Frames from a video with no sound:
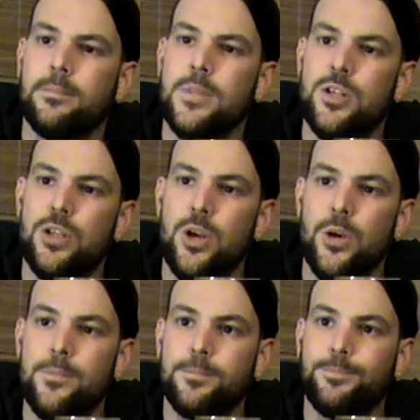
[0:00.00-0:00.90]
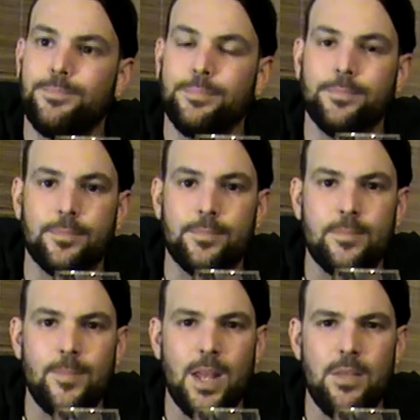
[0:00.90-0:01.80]
So
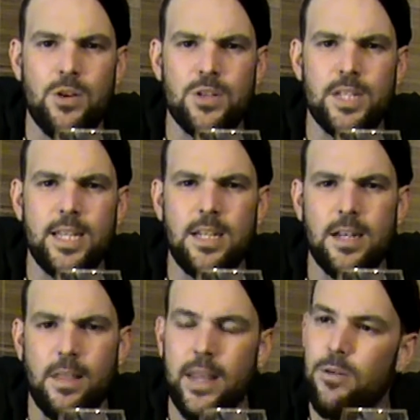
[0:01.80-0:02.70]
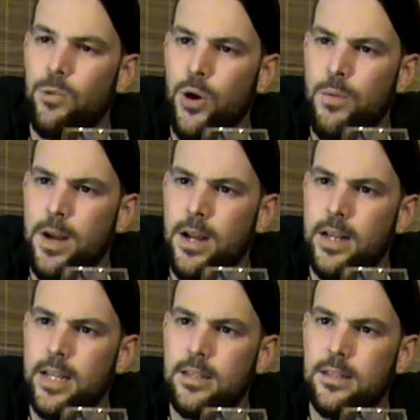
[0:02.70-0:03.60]
the New Zealand, the aroma
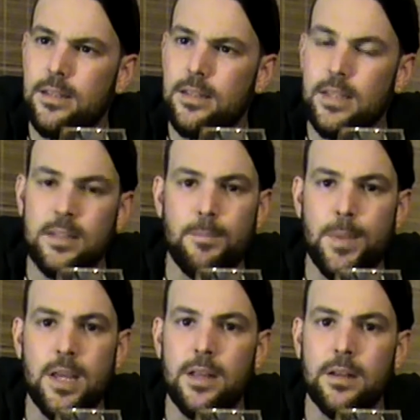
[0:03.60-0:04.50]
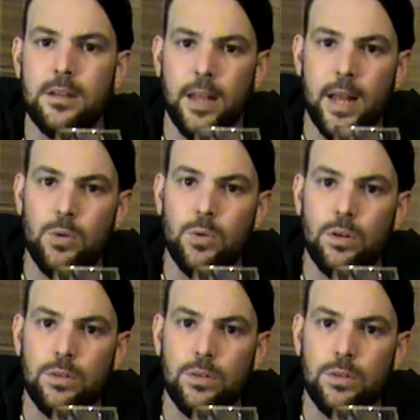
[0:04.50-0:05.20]
isn't big at all.